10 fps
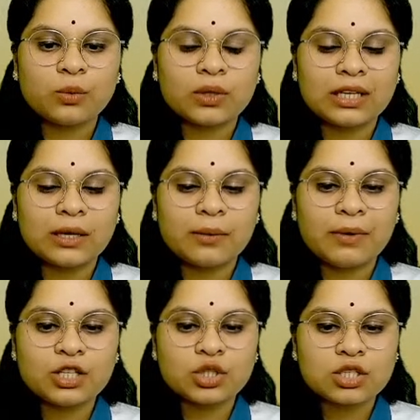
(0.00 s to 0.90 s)
with
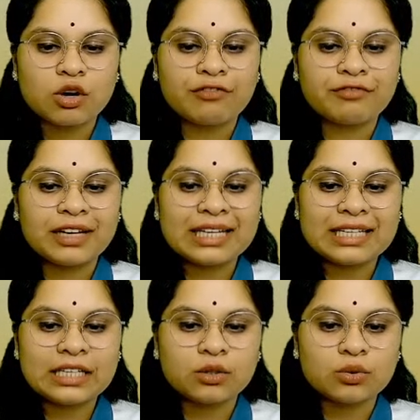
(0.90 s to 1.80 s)
images of
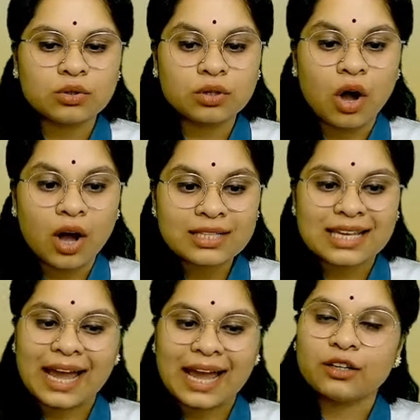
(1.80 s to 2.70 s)
Indian gods
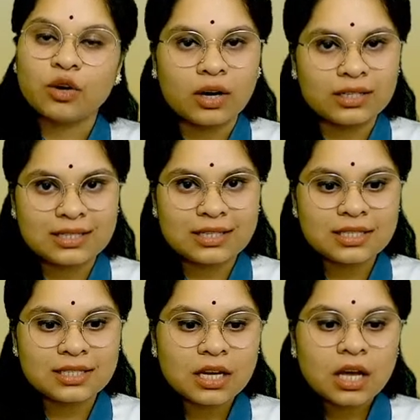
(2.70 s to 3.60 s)
and
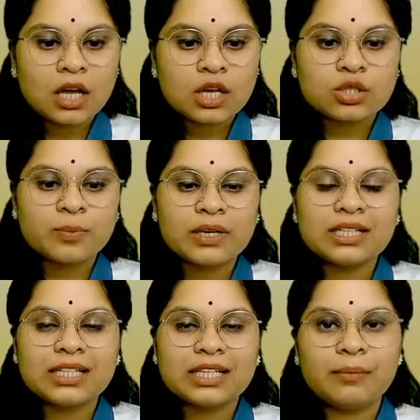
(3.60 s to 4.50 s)
goddesses. So the
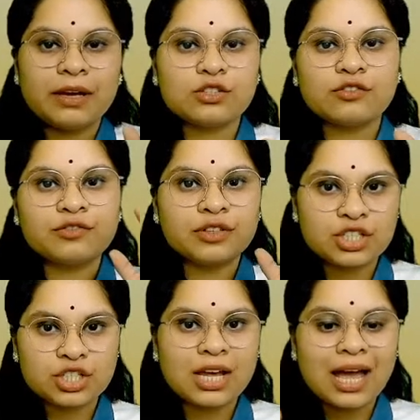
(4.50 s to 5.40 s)
printed image of
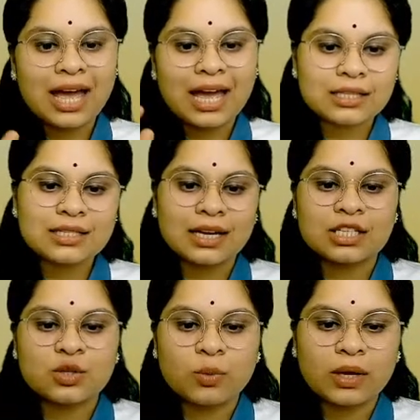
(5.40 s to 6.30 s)
Krishna and
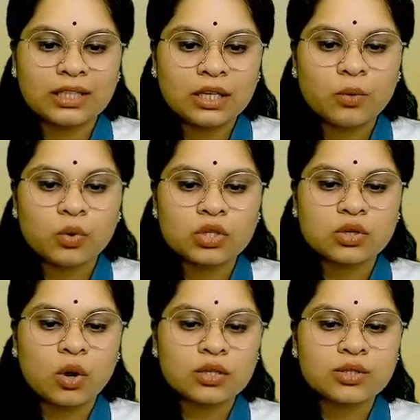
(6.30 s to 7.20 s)
Saraswati was
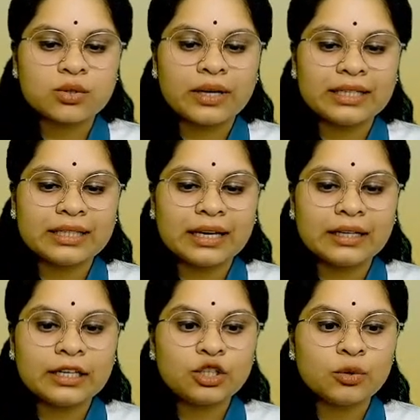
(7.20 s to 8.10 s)
also
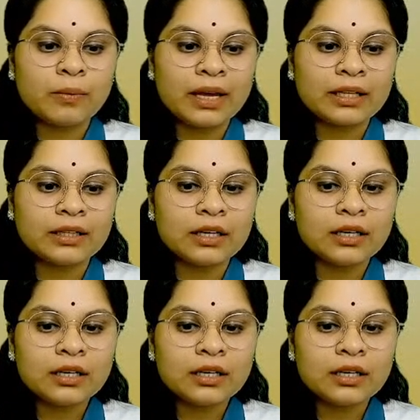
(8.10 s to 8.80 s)
intended to make the